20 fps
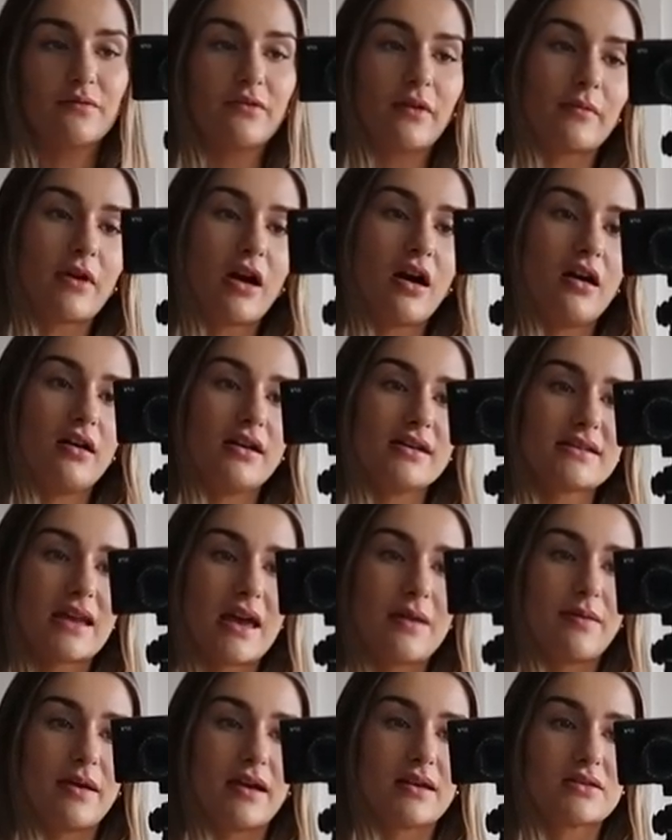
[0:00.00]
up from Cars,
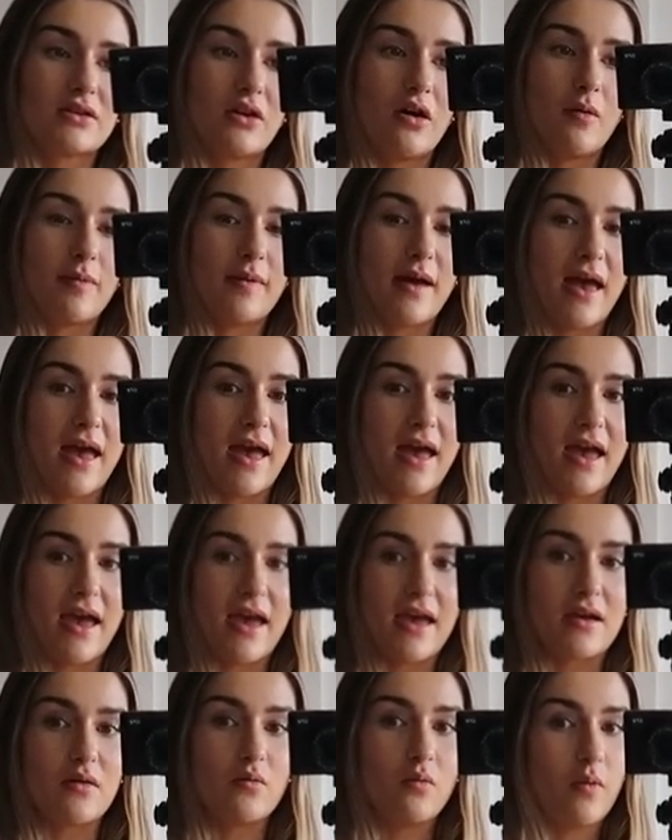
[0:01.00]
I picked up
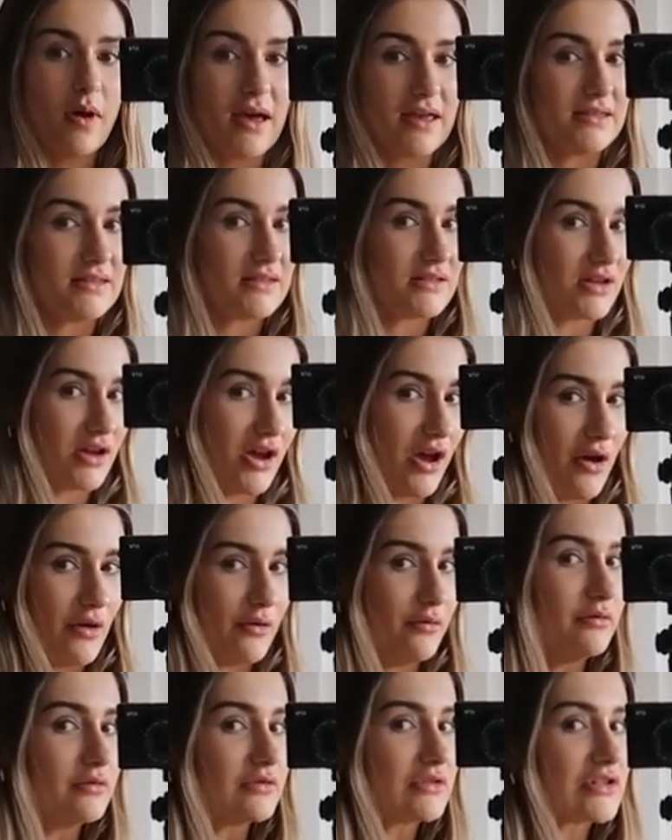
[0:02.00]
a
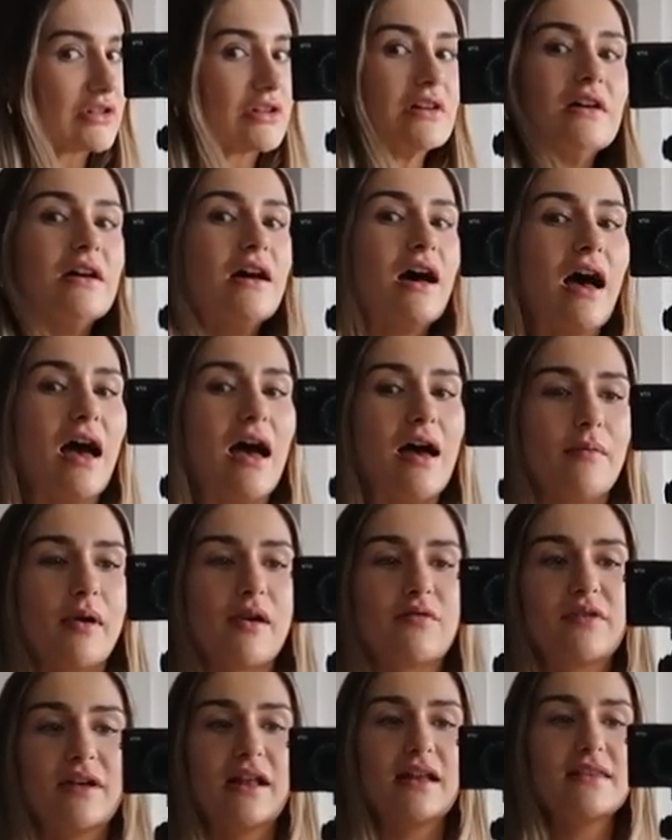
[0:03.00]
waistcoat.
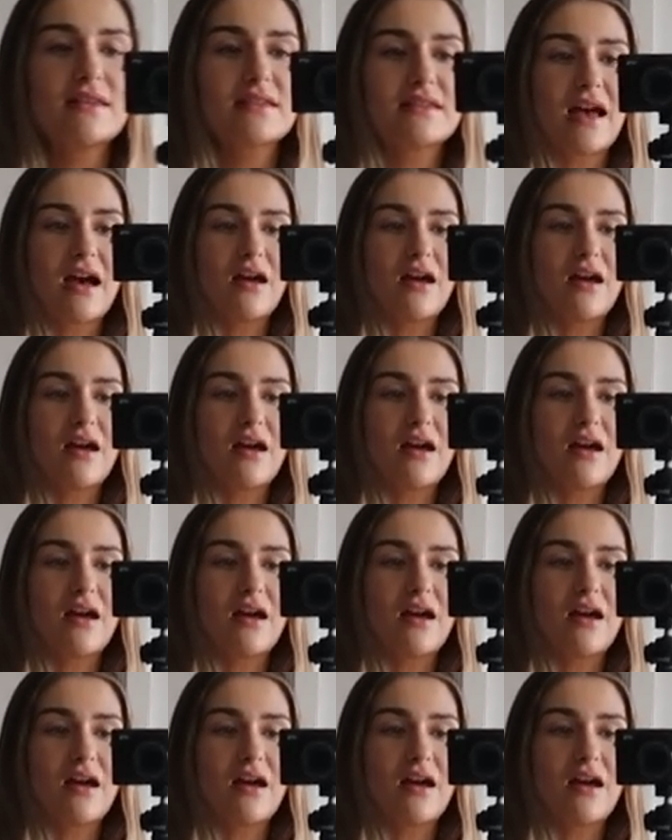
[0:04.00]
I feel like this